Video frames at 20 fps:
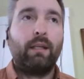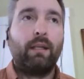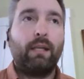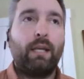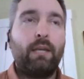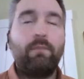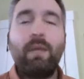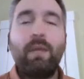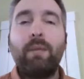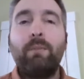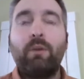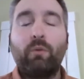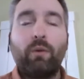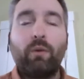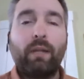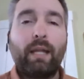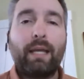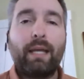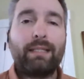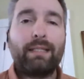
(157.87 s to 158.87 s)
It made me
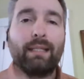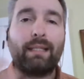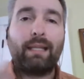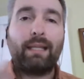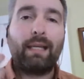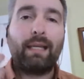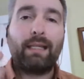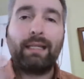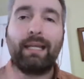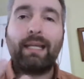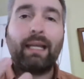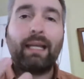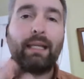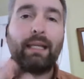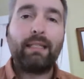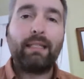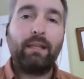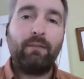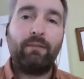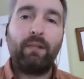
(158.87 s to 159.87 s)
realize that
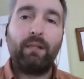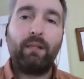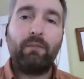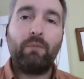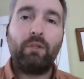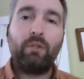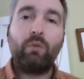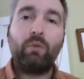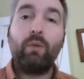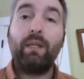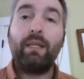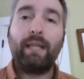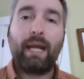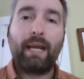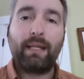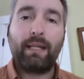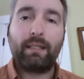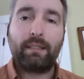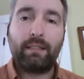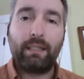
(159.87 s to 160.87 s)
connectivity between
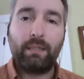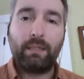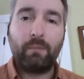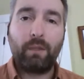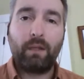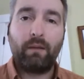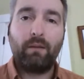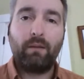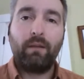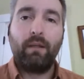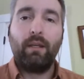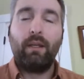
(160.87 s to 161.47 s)
academia